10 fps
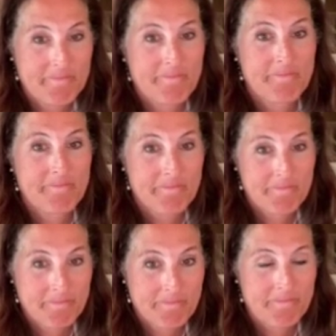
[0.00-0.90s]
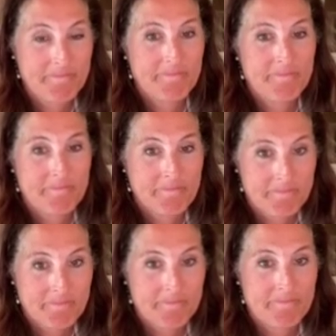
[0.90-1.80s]

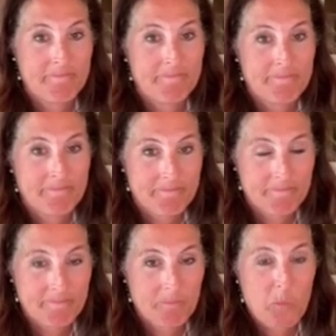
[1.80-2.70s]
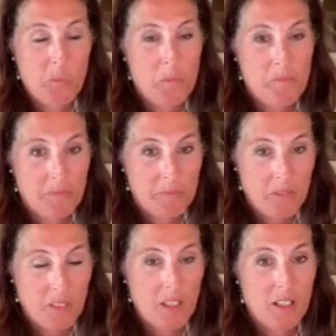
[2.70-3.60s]

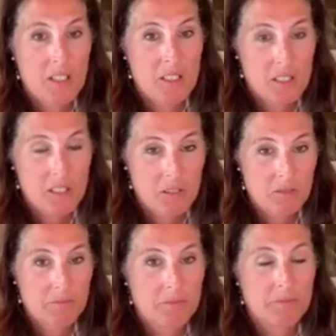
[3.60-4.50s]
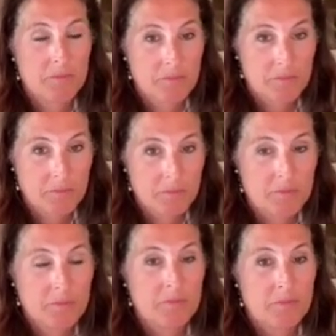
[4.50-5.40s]

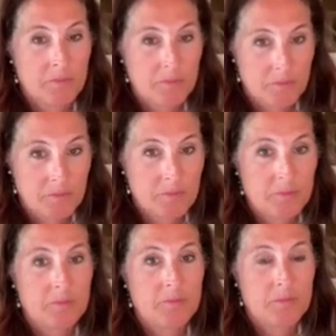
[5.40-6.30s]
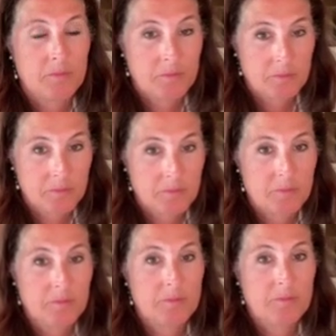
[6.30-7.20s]

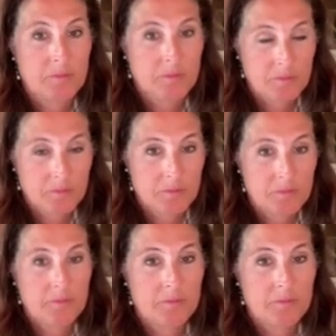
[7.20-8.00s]
(silent)